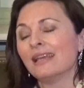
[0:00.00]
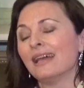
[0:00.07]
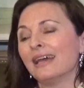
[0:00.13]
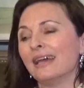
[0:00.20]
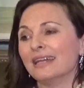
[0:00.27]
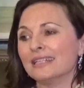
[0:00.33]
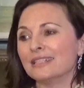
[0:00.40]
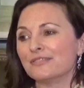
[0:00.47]

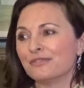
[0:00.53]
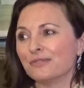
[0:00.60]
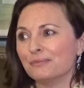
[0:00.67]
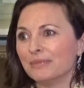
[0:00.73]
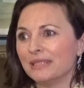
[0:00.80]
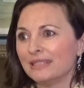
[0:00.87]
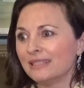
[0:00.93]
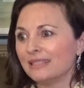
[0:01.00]
And for
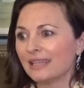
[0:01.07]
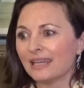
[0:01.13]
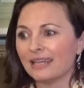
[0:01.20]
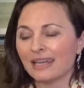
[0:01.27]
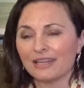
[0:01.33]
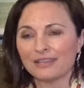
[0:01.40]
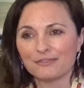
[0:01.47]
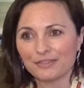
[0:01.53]
me,
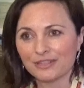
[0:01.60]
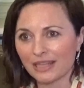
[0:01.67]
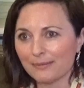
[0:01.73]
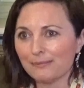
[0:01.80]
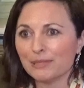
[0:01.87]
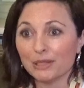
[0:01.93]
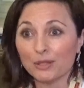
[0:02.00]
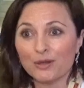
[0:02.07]
I feel I
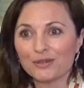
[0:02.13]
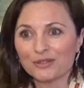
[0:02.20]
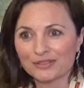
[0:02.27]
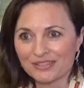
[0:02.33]
belong